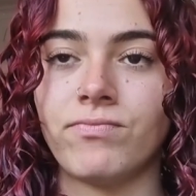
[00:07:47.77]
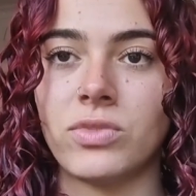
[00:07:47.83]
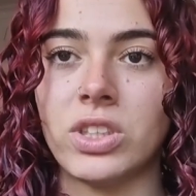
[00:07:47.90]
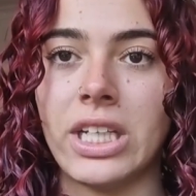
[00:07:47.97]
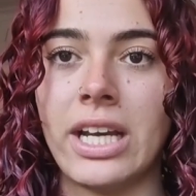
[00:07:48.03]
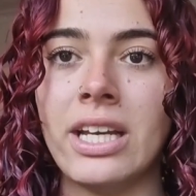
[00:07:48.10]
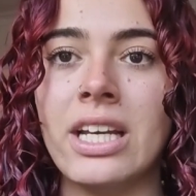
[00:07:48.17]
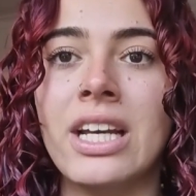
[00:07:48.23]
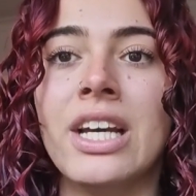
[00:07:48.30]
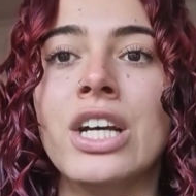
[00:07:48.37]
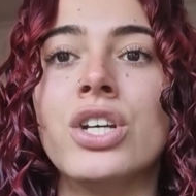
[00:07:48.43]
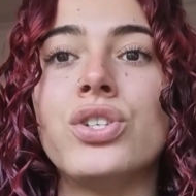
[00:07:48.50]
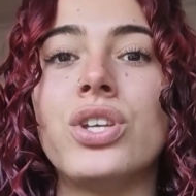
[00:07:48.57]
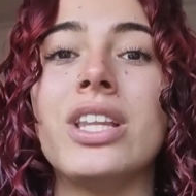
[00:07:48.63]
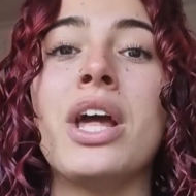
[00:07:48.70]
Okay.
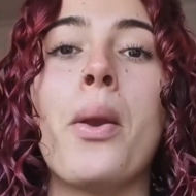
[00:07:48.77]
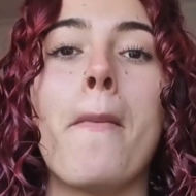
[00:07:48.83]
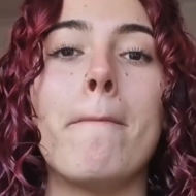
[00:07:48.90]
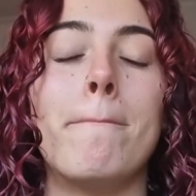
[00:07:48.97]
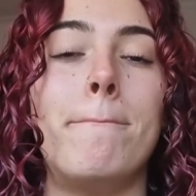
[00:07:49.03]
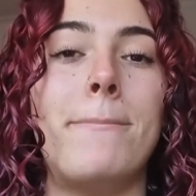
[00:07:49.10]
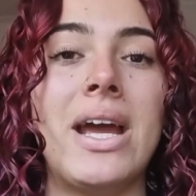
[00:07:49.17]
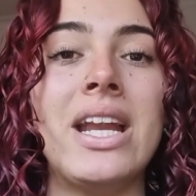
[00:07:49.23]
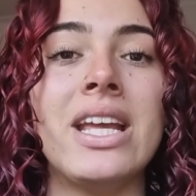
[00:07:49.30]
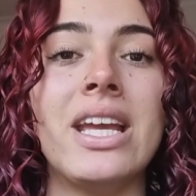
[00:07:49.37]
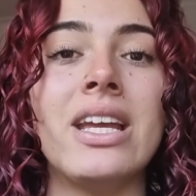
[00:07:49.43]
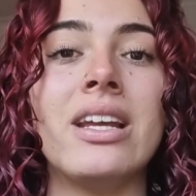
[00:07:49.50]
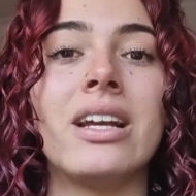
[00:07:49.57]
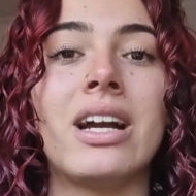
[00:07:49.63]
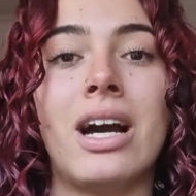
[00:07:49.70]
So then
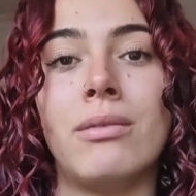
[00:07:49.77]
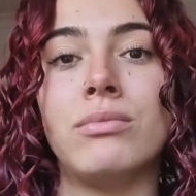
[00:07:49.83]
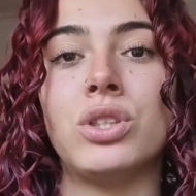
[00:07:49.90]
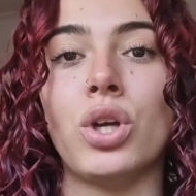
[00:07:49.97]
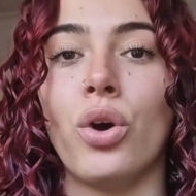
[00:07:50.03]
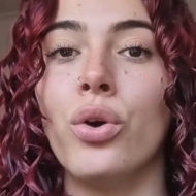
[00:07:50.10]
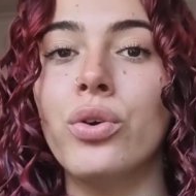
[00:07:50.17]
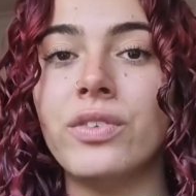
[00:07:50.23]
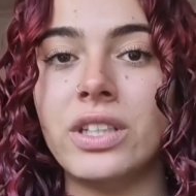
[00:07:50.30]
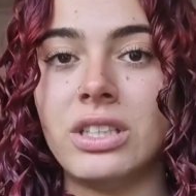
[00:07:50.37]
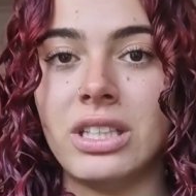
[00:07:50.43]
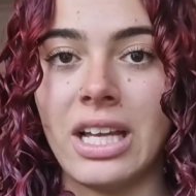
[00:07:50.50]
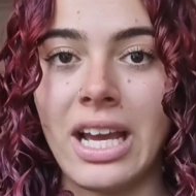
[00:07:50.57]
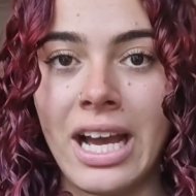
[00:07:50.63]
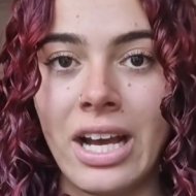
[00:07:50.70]
Betty comes over
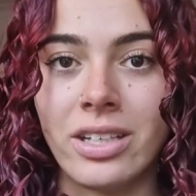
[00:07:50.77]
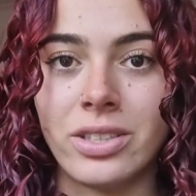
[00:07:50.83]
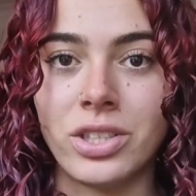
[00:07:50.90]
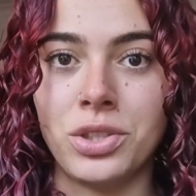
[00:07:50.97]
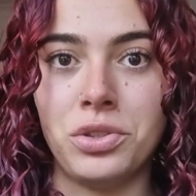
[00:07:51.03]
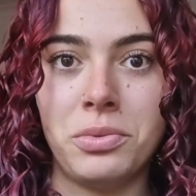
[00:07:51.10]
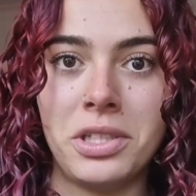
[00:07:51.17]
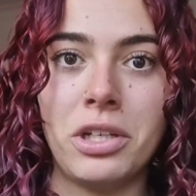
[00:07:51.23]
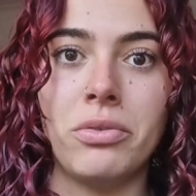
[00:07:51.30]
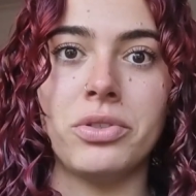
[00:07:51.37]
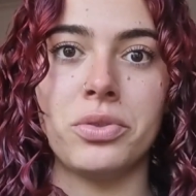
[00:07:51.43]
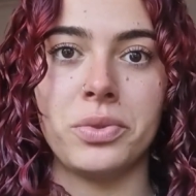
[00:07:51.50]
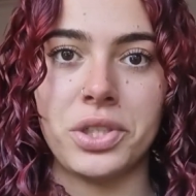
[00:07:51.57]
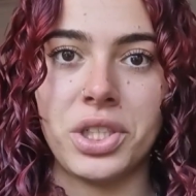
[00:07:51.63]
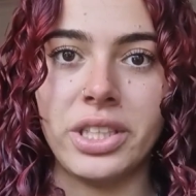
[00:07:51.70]
to the house because Norma tells
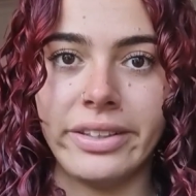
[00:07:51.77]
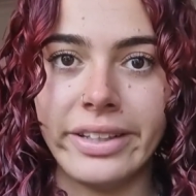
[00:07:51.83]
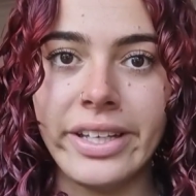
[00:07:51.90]
her where she